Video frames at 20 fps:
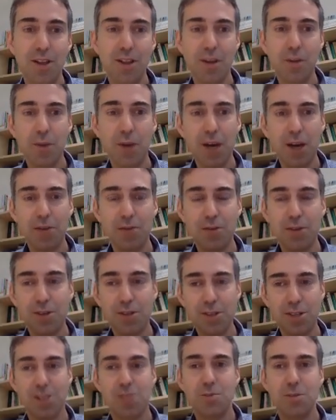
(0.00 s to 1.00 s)
Then we have
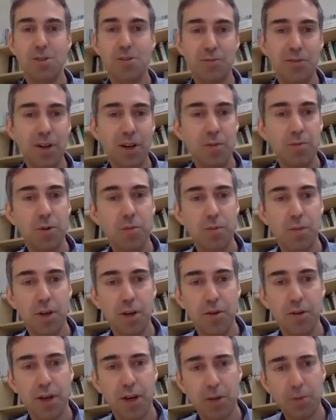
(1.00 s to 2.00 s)
assessment development
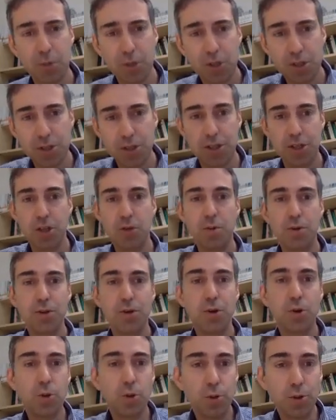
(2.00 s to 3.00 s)
below that, which is to do with
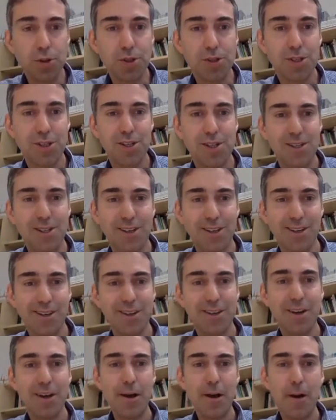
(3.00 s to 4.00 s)
the course
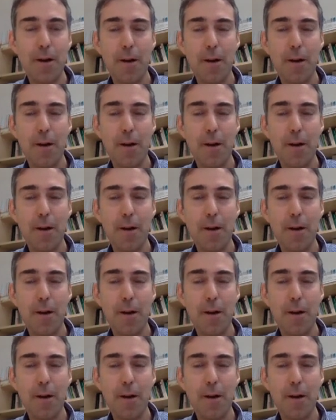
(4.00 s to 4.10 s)
design